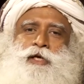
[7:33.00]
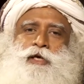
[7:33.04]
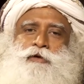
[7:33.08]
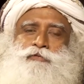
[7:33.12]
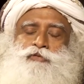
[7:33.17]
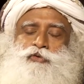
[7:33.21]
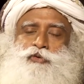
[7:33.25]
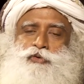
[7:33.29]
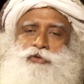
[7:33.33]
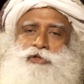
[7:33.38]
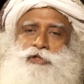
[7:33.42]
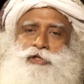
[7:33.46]

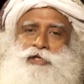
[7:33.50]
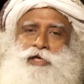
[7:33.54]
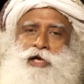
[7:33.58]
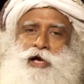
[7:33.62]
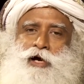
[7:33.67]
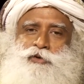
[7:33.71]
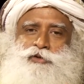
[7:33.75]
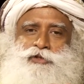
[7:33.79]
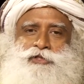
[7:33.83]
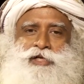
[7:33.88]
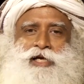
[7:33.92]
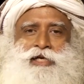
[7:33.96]
If you see
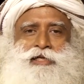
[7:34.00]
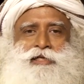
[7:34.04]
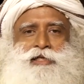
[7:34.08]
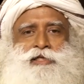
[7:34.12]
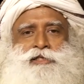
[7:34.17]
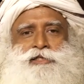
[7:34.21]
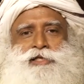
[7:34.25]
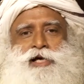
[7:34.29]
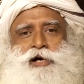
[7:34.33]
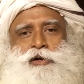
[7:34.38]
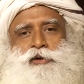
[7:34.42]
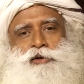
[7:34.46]
outside
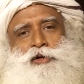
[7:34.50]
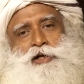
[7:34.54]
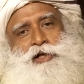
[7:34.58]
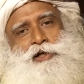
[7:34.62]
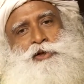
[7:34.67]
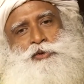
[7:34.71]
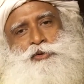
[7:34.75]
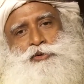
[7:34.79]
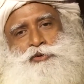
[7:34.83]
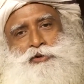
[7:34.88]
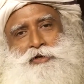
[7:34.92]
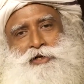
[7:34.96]
the
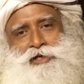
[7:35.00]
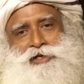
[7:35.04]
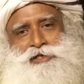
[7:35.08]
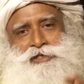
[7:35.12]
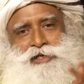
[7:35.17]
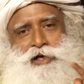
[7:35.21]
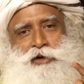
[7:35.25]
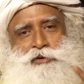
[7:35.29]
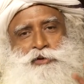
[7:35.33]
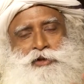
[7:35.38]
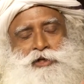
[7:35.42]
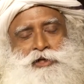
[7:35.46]
chowdhury, usually
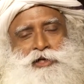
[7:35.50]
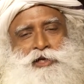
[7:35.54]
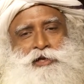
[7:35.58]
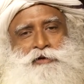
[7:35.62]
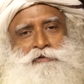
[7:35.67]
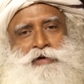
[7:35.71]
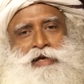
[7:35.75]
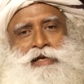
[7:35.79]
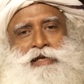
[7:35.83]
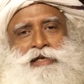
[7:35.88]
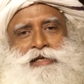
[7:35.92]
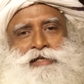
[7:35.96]
South
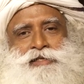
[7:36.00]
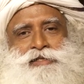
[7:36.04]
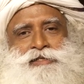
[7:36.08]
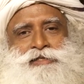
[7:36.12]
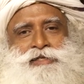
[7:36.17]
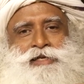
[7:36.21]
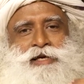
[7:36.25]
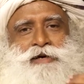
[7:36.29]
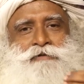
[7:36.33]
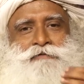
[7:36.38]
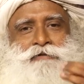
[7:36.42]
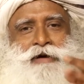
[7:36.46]
Indian
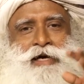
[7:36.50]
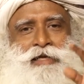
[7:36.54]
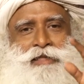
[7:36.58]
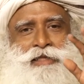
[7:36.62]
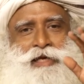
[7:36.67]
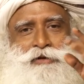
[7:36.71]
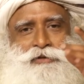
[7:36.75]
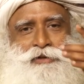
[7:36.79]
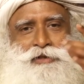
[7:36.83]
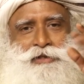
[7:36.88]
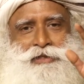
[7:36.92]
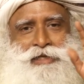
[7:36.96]
weddings,
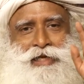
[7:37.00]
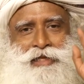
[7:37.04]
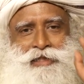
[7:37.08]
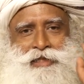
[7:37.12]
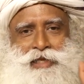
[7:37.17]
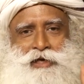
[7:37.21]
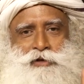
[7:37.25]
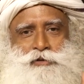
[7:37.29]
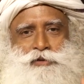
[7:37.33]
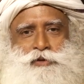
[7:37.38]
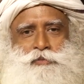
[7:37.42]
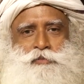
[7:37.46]
5,000,
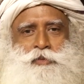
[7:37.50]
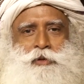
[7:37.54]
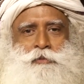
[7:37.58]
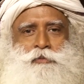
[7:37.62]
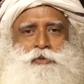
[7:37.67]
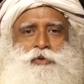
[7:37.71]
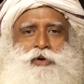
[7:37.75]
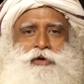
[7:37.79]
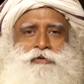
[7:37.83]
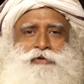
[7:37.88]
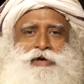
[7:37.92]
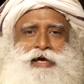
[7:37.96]
10,000
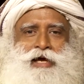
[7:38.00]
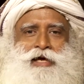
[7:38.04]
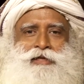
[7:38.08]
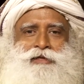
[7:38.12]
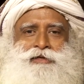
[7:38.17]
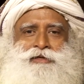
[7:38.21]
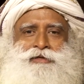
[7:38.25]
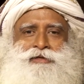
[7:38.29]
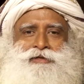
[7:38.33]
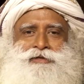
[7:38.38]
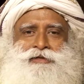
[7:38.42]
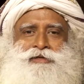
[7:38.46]
people would have
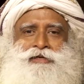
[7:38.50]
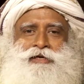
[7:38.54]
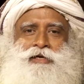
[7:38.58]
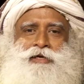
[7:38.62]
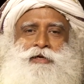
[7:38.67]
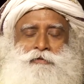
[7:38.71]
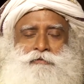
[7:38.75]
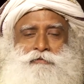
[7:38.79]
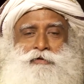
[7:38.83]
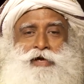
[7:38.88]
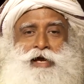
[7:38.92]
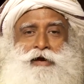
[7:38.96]
gathered.
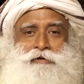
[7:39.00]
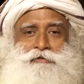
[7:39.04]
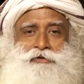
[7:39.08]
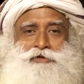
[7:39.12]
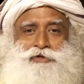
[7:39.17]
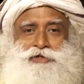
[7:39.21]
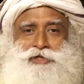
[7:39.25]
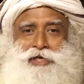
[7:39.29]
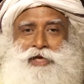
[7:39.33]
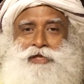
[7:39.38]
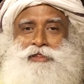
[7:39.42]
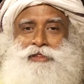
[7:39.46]
We have
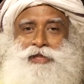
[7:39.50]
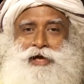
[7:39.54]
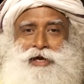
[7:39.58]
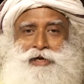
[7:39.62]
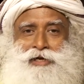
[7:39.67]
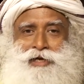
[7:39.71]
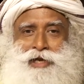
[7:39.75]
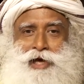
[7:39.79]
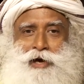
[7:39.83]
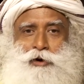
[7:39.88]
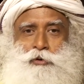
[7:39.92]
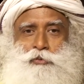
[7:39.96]
to change
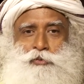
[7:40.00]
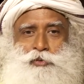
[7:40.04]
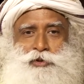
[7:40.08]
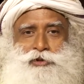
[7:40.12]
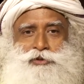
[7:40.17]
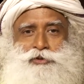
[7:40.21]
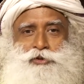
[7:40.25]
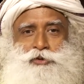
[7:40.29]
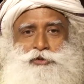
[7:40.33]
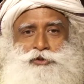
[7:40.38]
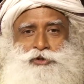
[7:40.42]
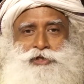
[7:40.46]
that now
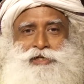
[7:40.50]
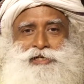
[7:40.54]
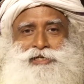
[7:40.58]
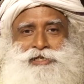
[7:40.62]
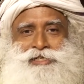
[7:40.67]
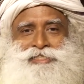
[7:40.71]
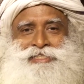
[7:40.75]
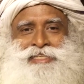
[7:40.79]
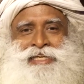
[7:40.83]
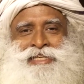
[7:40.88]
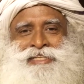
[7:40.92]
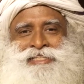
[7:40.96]
with social
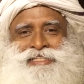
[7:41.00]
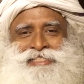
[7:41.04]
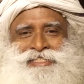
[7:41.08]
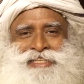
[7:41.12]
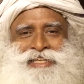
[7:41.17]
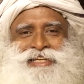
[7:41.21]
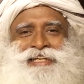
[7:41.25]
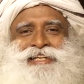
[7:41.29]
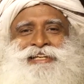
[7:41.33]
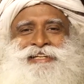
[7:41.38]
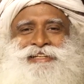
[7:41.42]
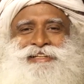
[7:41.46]

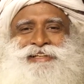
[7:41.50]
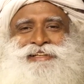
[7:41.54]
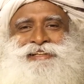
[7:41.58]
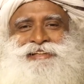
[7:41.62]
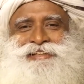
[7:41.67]
distancing.